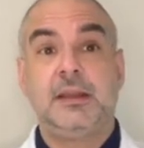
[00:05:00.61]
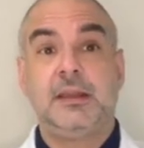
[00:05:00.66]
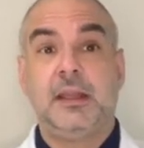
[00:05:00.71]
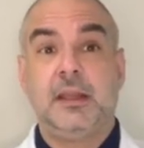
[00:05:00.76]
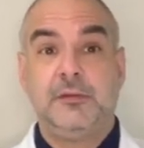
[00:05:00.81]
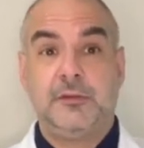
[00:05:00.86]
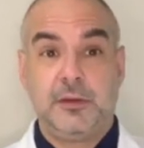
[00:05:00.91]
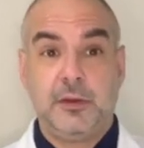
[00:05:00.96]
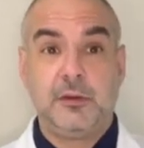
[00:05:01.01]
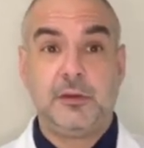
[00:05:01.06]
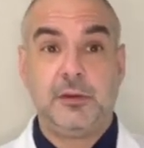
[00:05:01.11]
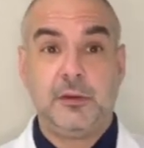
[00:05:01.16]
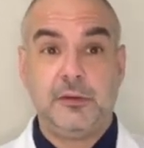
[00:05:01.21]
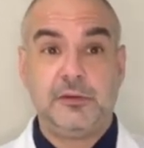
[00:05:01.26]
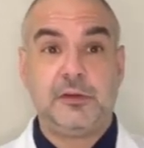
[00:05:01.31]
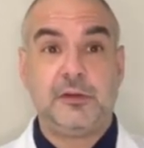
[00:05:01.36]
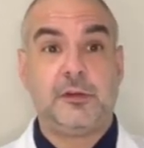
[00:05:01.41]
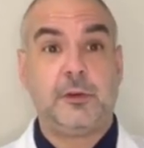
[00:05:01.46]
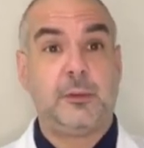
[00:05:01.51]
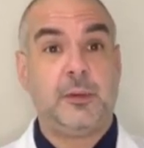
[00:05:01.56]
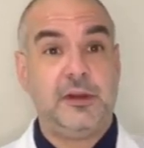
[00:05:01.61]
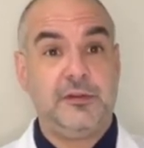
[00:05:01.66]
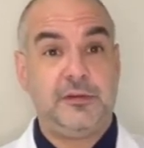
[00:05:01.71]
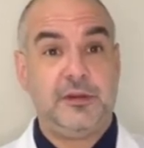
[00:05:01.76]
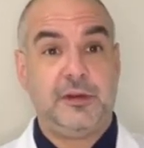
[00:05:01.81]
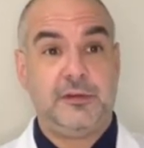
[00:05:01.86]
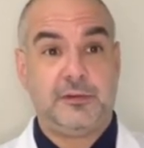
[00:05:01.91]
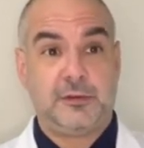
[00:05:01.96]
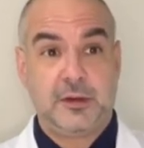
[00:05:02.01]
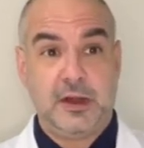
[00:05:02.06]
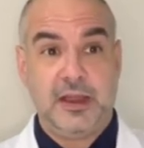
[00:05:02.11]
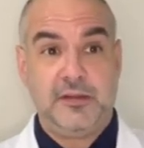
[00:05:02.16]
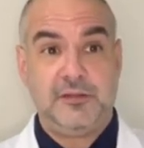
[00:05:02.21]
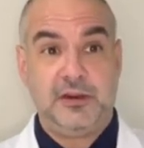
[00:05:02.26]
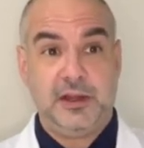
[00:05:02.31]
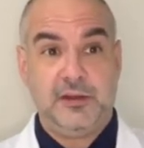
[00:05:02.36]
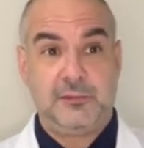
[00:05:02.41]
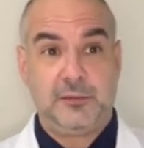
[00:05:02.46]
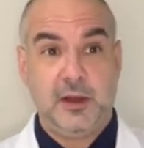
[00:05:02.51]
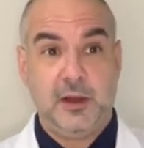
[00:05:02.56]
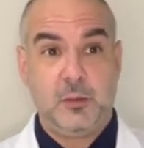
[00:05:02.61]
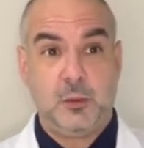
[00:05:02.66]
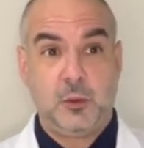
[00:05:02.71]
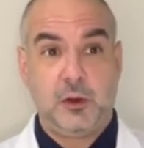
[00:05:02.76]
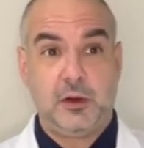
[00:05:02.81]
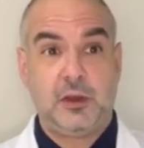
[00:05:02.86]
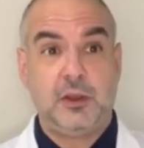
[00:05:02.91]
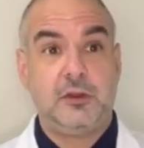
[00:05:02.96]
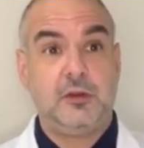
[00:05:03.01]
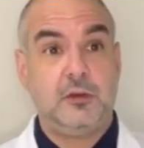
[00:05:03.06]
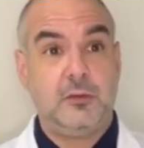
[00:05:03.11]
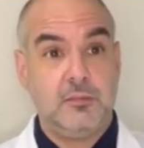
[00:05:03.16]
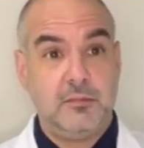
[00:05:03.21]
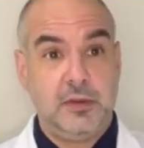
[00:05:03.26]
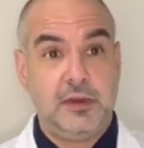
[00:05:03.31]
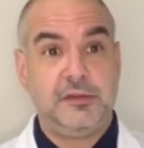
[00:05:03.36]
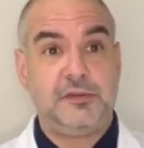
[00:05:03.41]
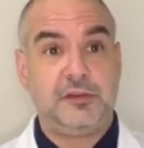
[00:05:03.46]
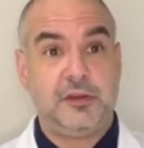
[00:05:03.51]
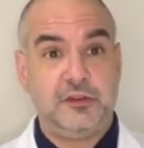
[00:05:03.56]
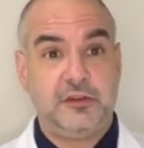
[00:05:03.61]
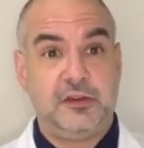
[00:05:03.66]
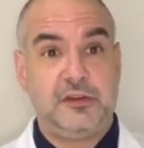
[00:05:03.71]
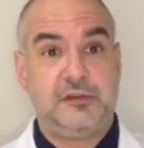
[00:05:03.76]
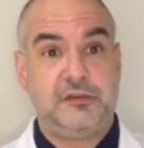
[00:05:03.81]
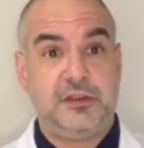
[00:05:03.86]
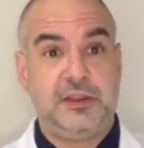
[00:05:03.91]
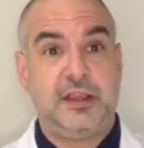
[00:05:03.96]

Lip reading: If you use a derivative gravity framework, you must adjust the